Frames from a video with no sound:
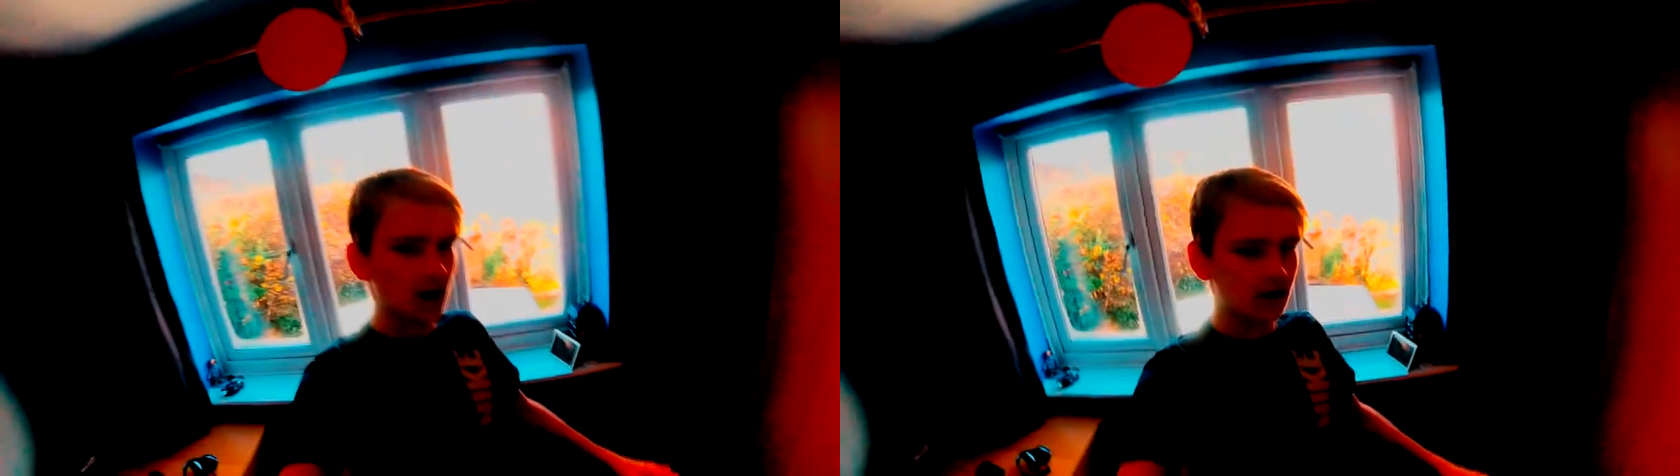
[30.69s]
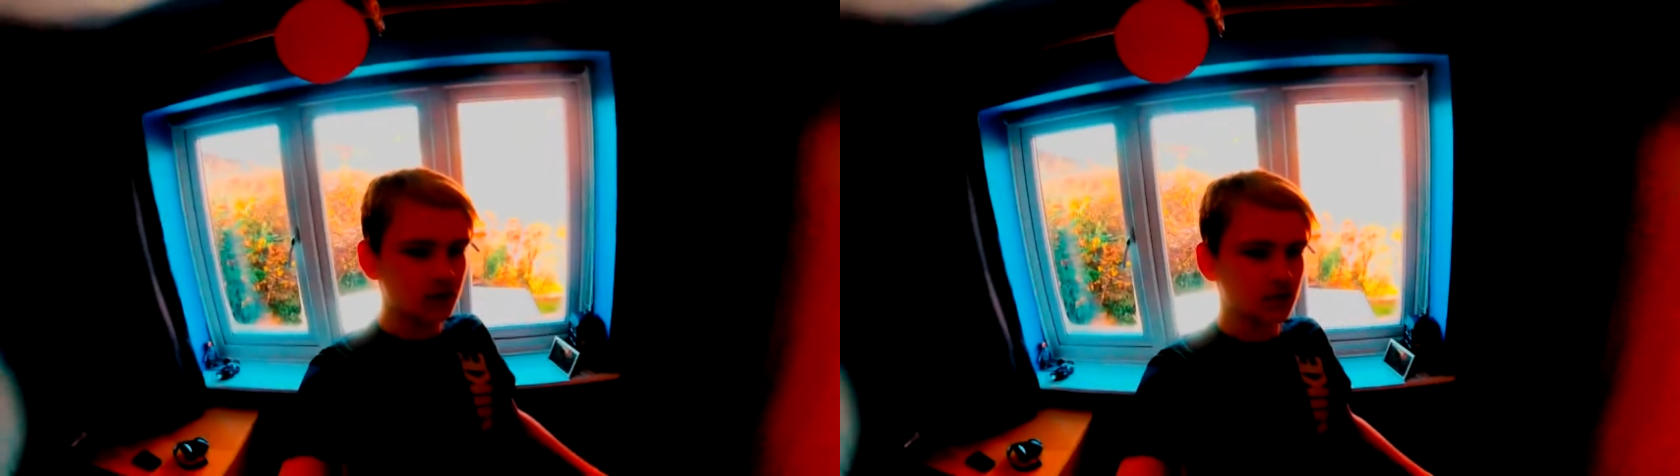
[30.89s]

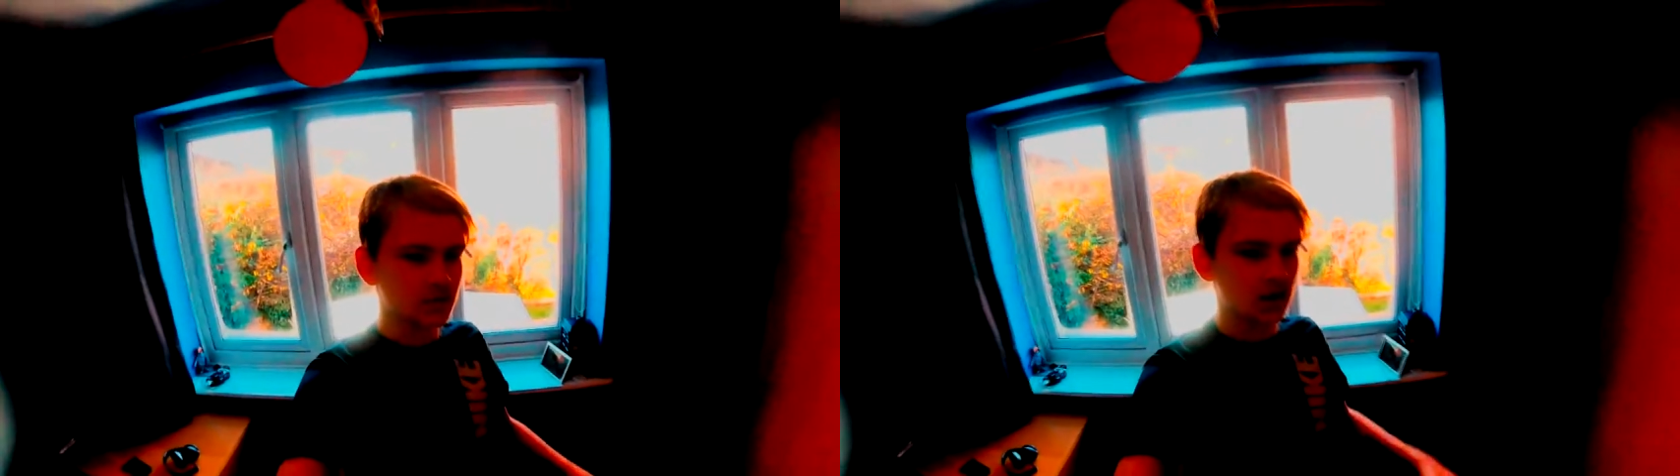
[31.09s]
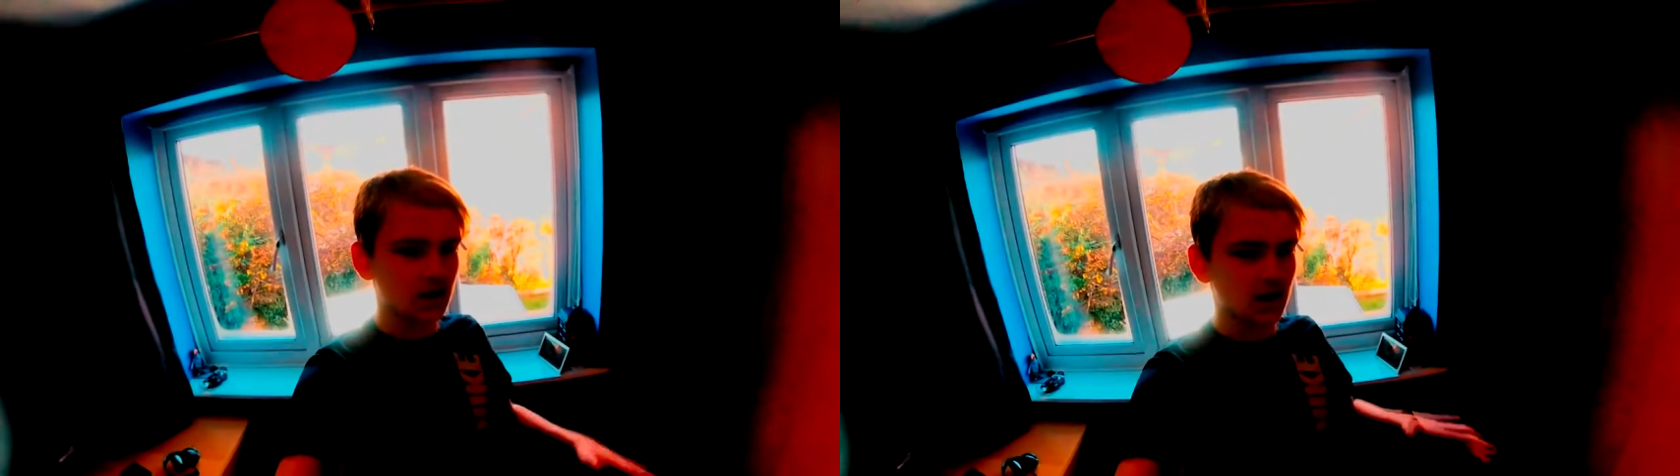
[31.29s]
I've just
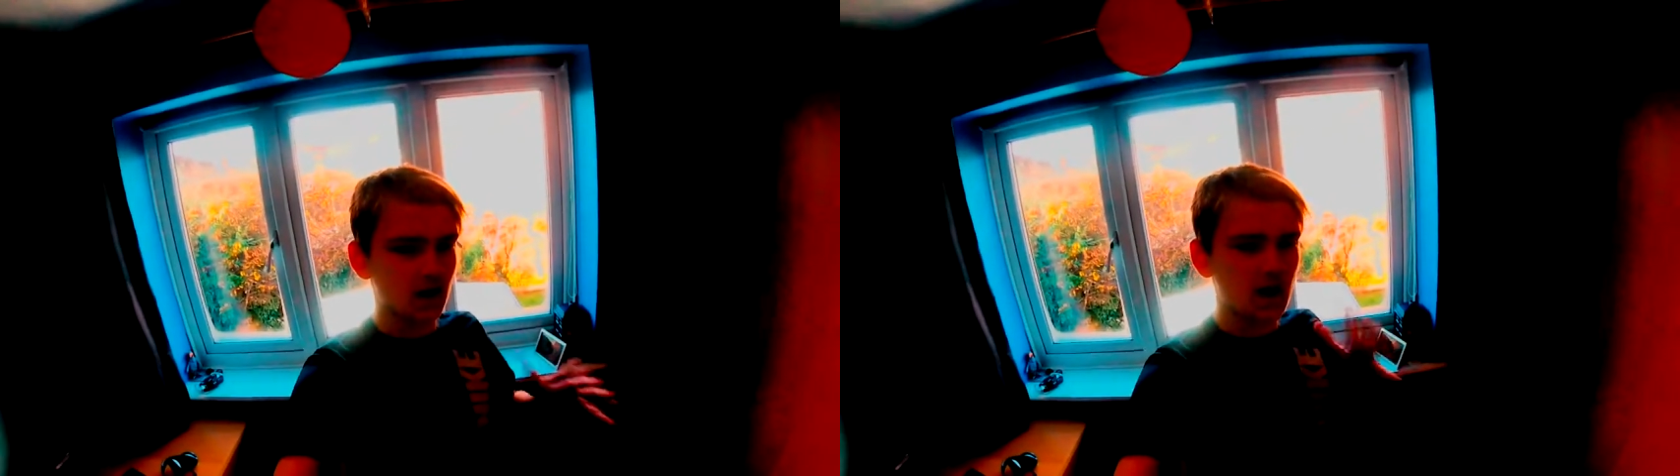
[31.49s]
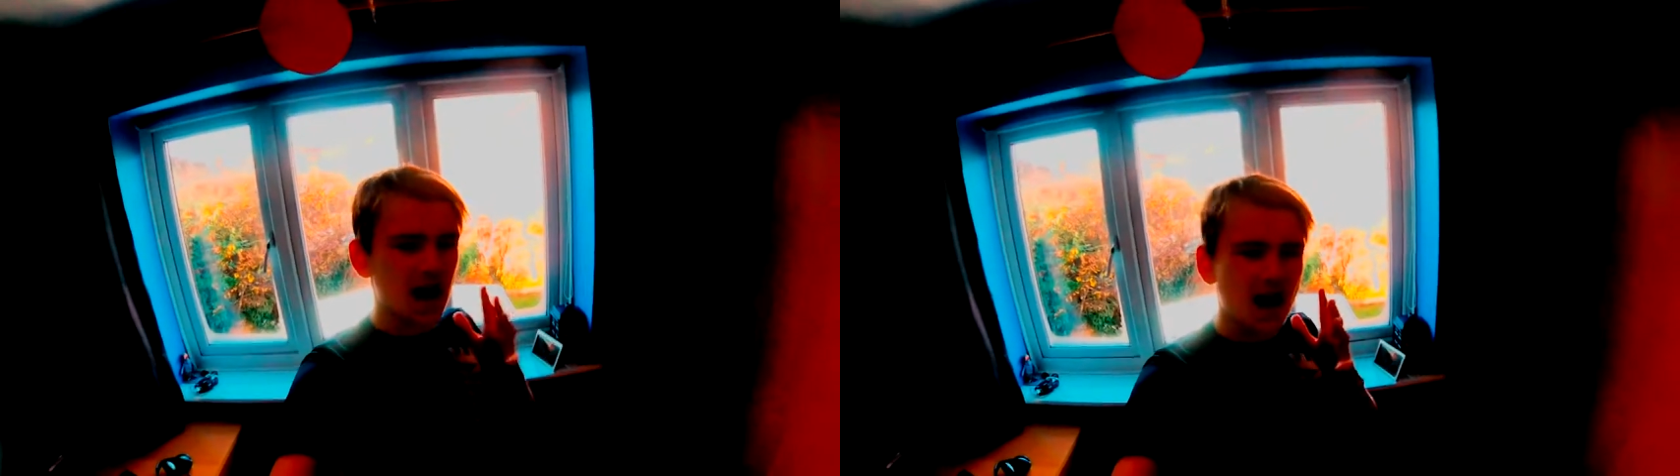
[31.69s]
been like
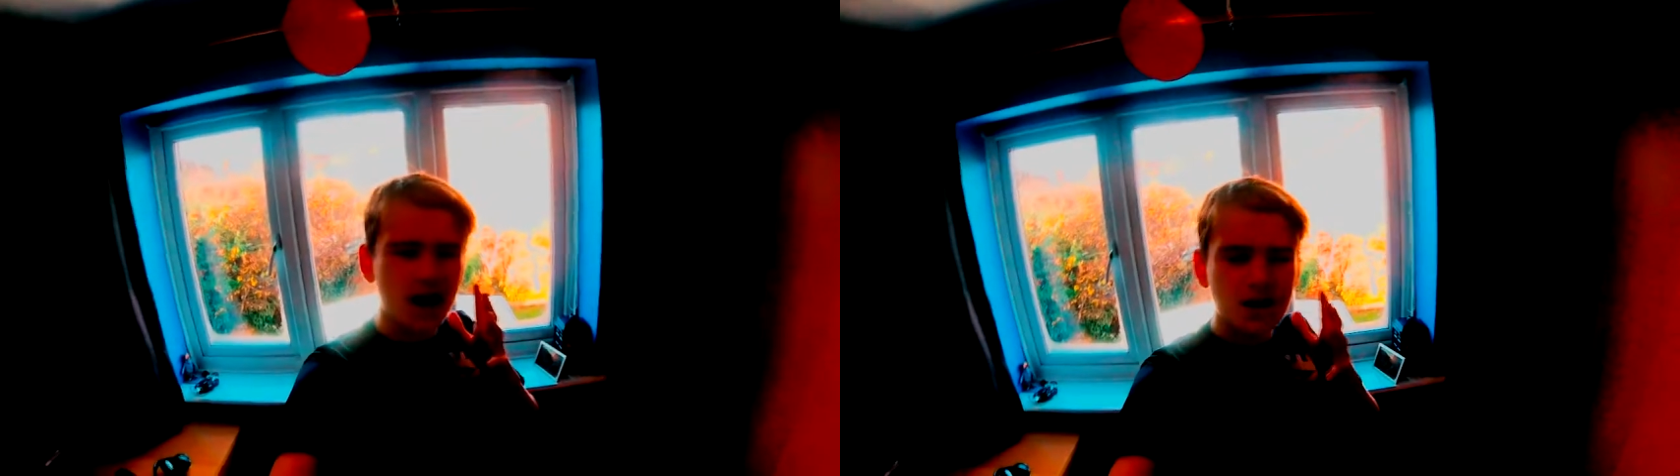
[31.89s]
I,